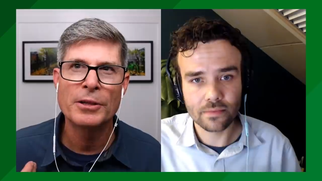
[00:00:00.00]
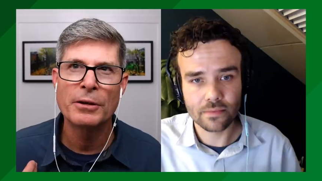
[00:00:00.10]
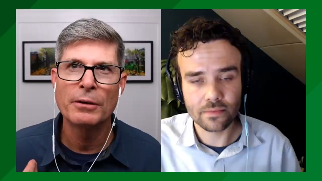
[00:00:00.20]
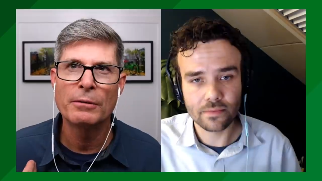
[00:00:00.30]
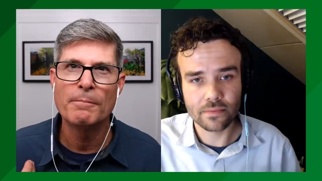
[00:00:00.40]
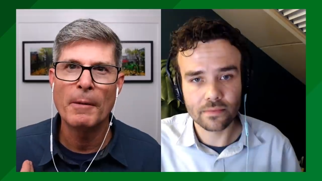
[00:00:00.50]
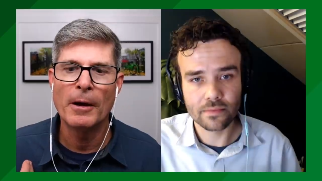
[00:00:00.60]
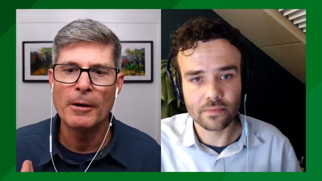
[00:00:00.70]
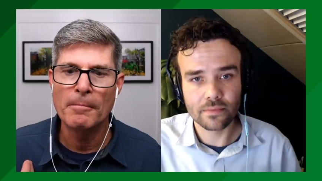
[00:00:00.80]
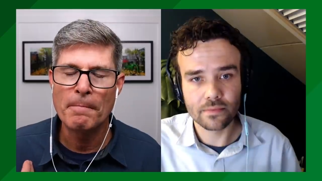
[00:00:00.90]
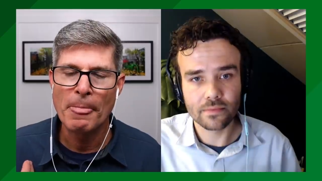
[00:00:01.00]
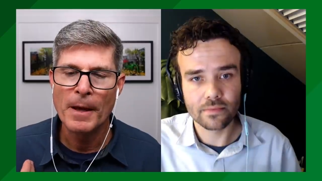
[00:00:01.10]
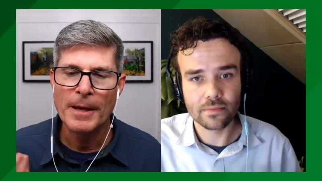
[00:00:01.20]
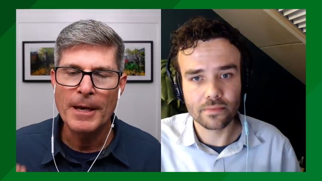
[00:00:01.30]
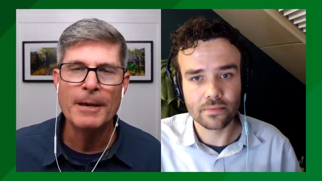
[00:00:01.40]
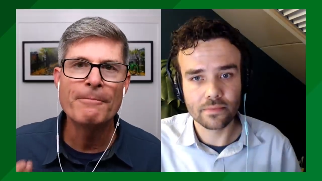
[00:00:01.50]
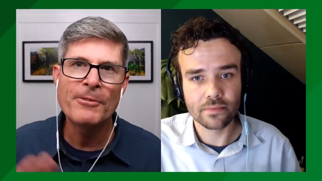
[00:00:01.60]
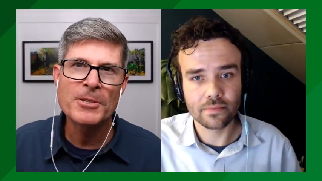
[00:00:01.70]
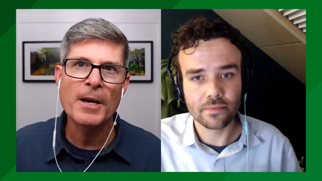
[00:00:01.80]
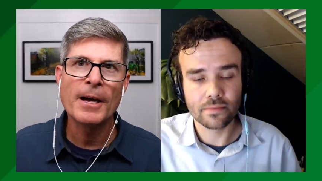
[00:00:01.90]
Speaker 1: to um,
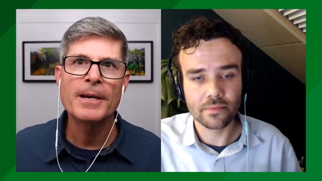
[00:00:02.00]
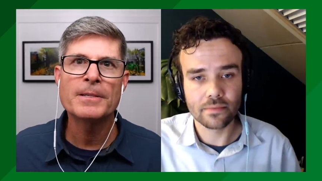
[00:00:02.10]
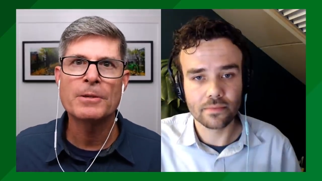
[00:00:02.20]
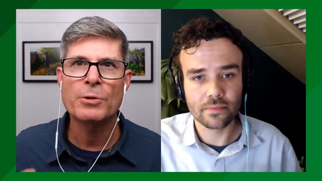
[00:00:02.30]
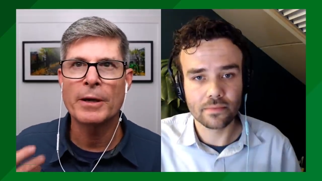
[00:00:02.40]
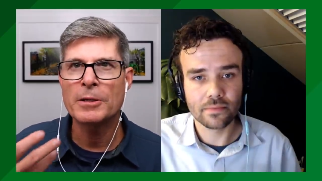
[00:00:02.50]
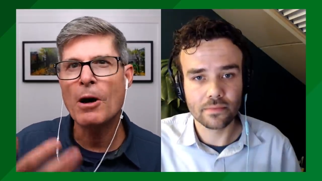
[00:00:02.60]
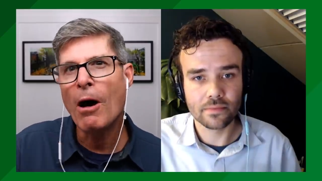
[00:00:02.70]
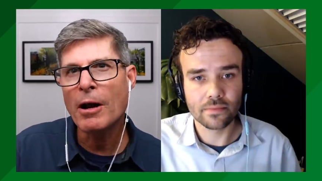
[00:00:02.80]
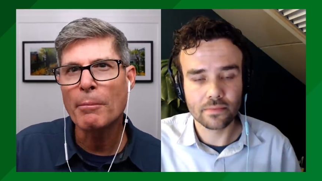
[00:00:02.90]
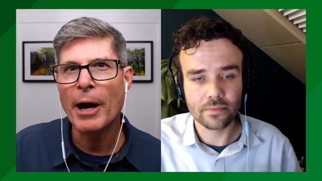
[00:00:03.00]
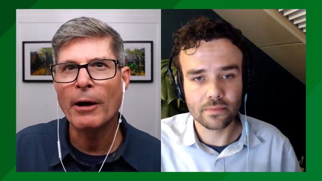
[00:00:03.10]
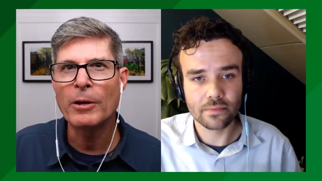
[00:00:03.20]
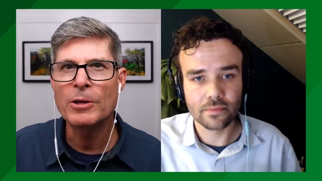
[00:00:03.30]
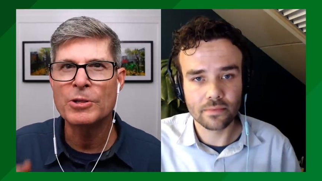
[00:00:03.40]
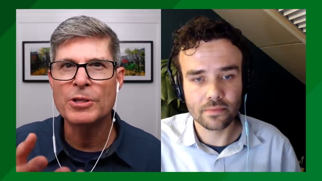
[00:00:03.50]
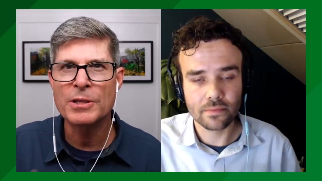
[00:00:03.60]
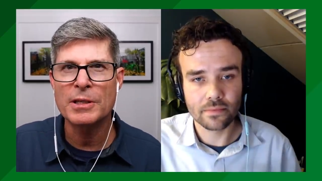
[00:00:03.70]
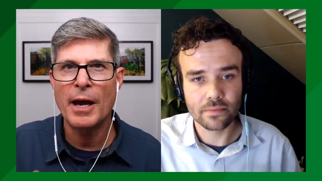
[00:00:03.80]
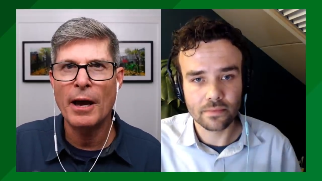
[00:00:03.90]
emphasize and try to talk about is
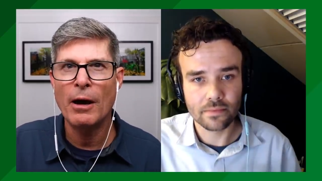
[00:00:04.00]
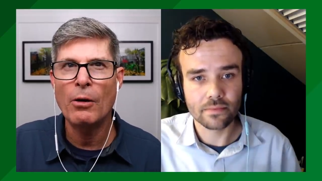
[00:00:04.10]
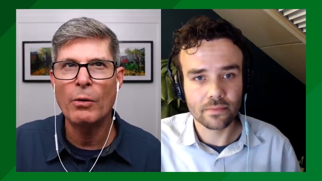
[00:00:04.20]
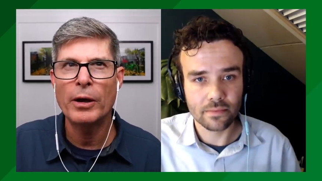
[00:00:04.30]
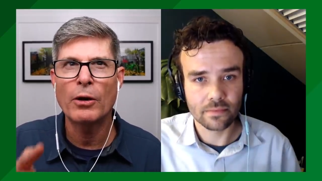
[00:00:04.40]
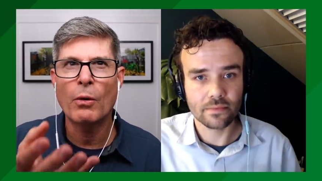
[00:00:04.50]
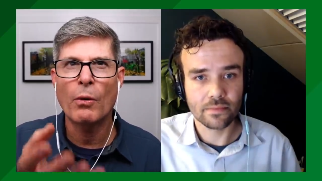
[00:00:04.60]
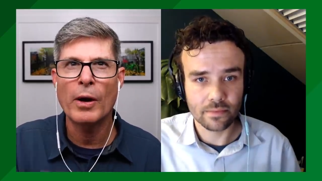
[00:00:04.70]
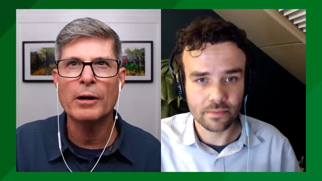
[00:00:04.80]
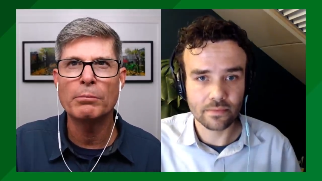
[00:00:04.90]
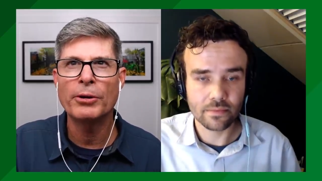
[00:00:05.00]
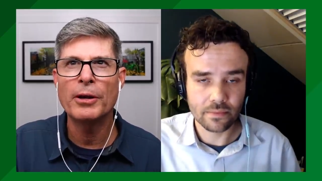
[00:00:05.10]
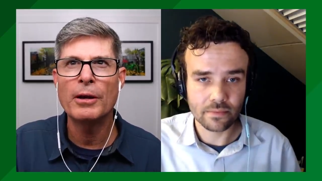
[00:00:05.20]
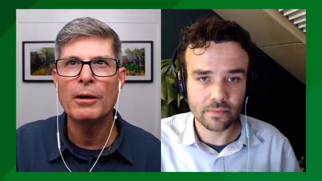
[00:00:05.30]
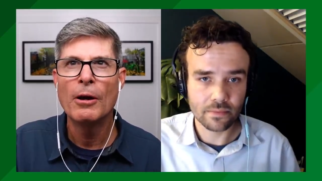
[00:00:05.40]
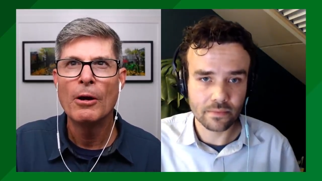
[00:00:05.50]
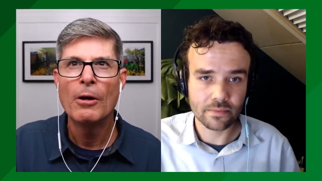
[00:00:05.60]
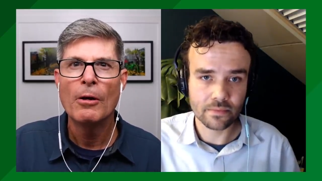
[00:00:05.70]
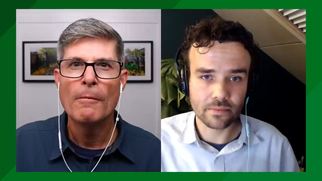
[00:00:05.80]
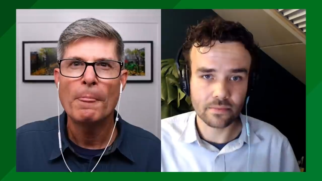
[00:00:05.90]
just how incredibly
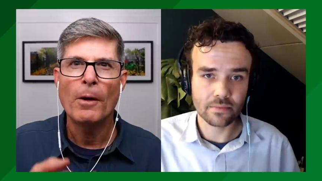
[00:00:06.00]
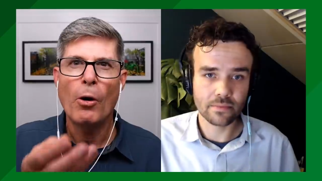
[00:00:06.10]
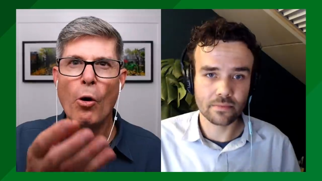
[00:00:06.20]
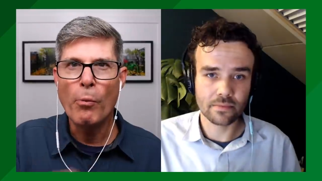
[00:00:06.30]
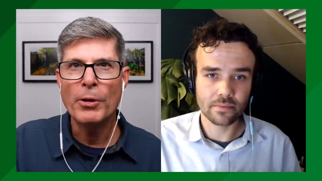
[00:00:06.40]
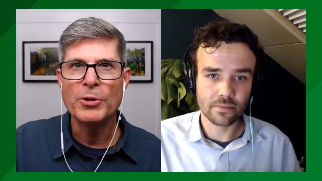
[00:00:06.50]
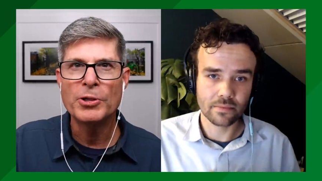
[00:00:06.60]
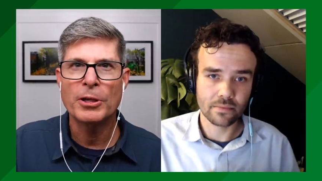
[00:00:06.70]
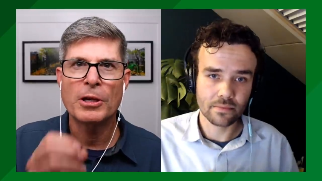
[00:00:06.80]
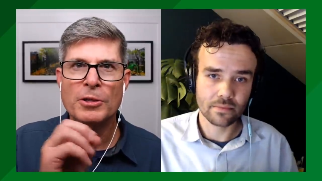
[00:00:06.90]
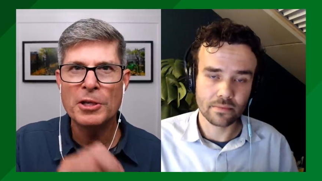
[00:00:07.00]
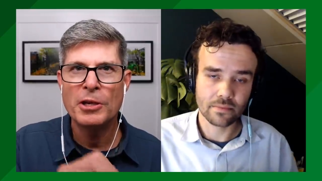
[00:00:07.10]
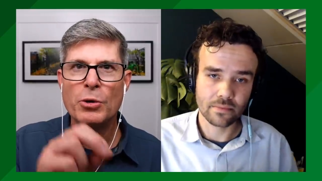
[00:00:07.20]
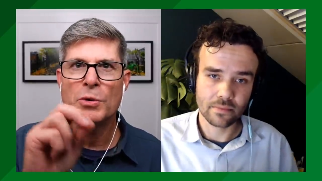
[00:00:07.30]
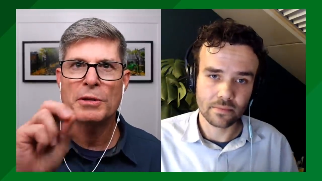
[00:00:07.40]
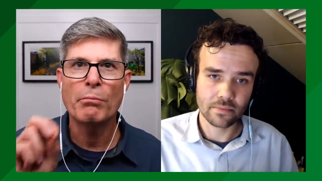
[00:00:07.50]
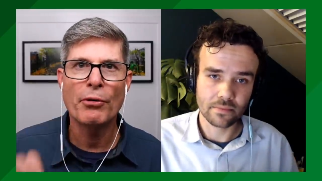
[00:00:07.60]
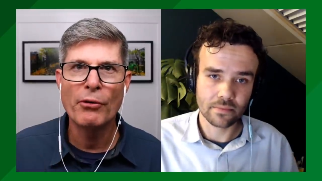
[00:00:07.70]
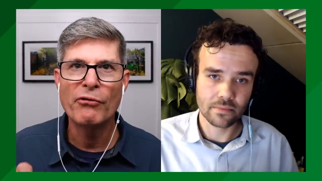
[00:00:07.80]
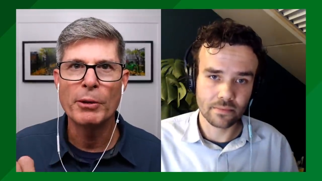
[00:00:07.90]
open to continuous
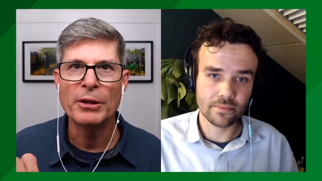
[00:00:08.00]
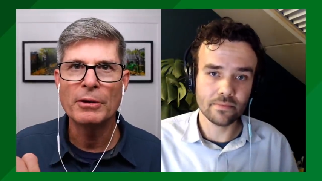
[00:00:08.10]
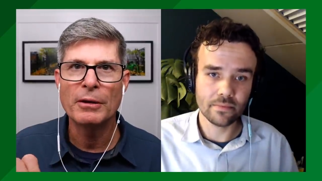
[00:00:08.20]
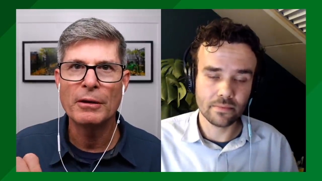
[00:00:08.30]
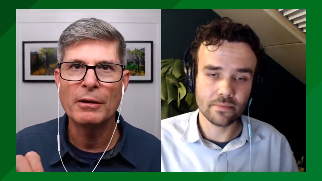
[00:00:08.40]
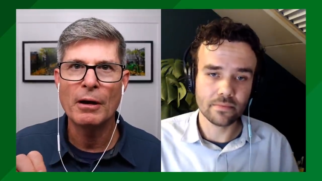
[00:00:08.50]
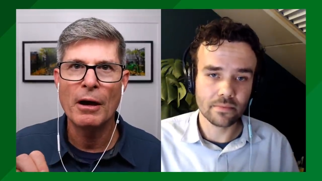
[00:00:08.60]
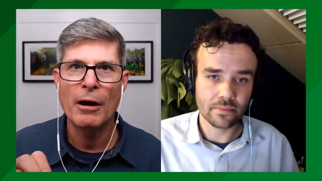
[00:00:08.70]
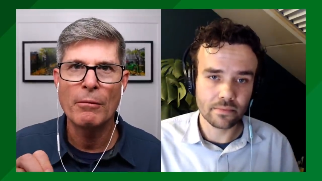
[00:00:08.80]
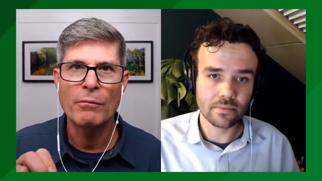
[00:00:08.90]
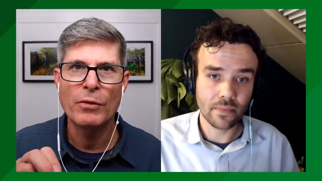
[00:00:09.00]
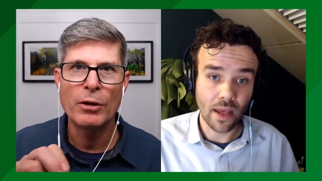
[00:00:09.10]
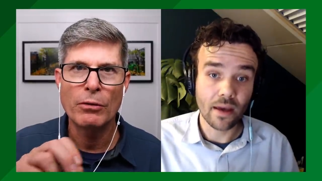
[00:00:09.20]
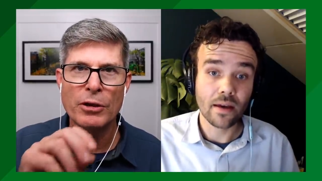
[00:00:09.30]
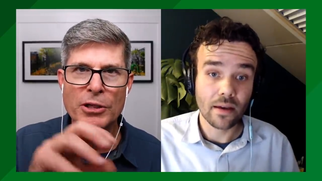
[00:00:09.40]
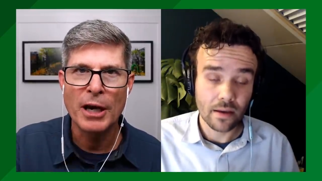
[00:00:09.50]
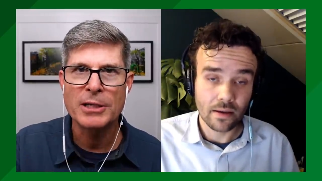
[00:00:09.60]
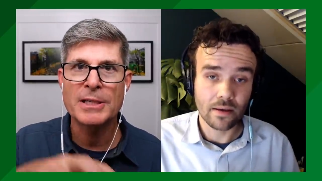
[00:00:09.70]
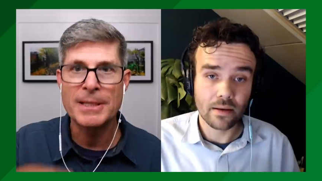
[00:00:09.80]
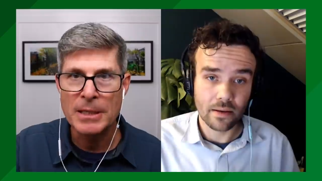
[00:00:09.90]
improvement mm. um, you know the Dutch
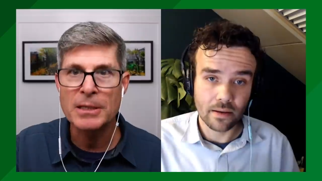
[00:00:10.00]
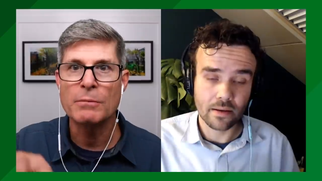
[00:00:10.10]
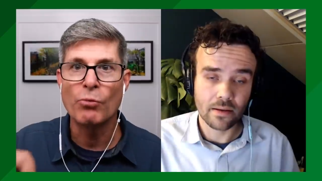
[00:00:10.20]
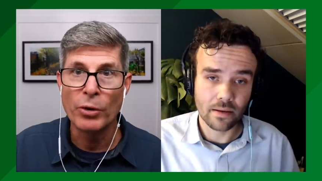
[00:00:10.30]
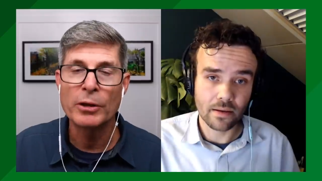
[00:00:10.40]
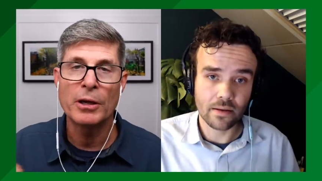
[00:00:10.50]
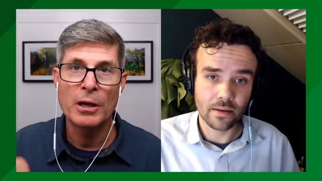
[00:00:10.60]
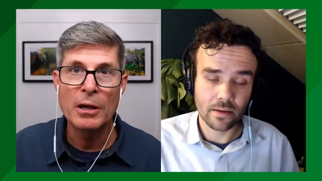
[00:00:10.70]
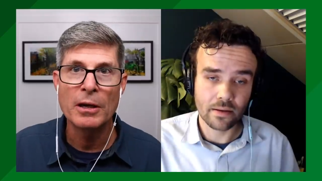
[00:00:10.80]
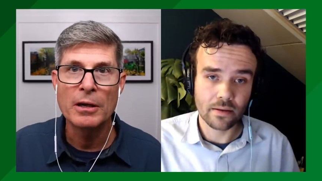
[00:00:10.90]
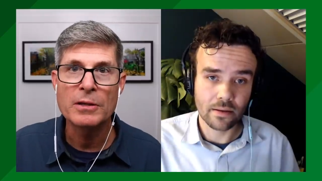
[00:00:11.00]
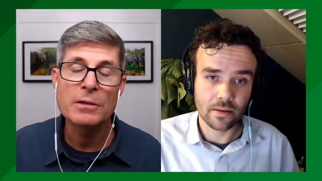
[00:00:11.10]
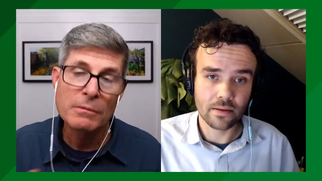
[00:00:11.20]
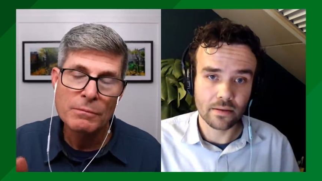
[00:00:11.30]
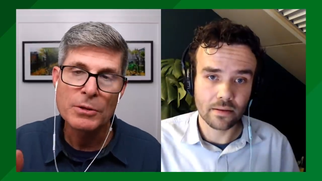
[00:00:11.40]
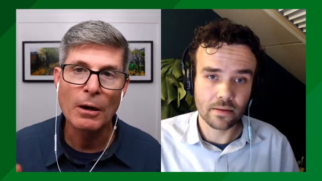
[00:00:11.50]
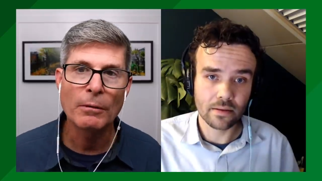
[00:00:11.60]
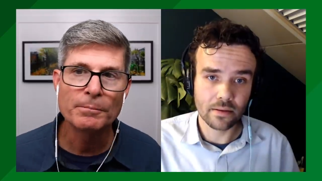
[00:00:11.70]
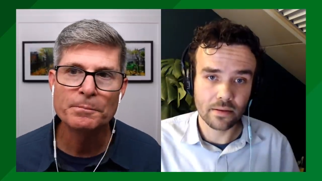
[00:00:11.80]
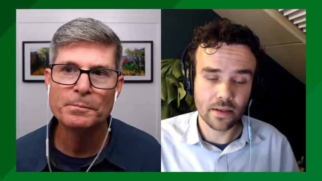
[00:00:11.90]
system really yeah. is. So
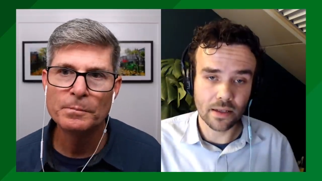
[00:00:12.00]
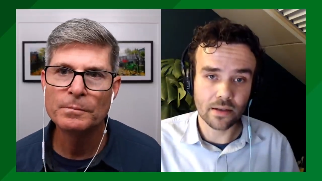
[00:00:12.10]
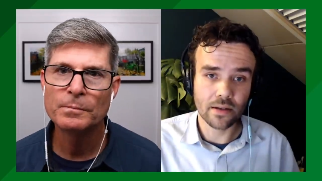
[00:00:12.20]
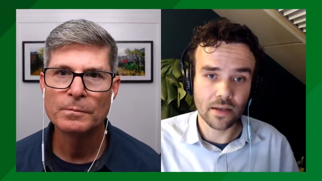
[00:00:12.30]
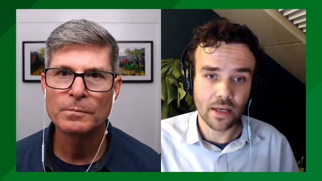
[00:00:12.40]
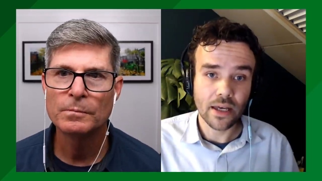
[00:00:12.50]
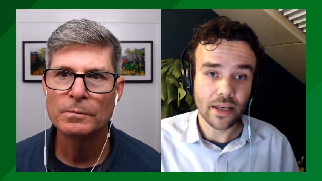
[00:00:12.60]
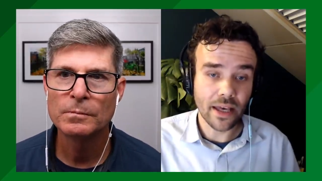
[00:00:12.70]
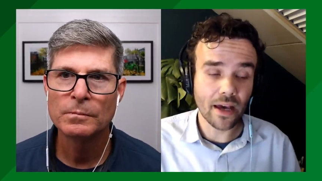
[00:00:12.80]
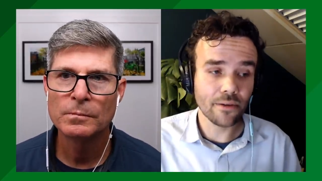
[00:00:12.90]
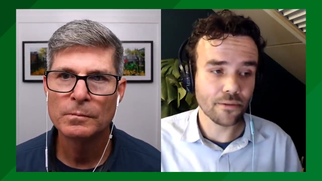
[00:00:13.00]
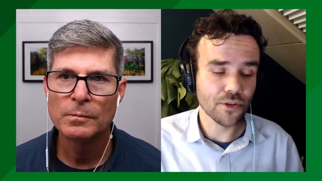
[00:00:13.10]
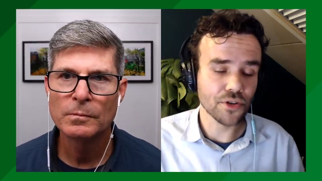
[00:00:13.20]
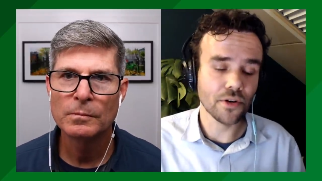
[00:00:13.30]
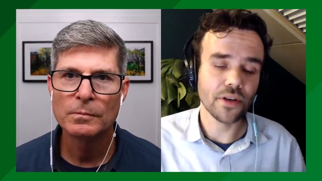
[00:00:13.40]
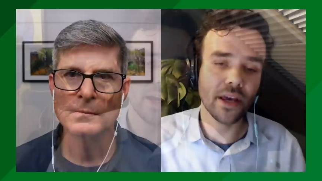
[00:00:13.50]
Speaker 2: yeah, for sure.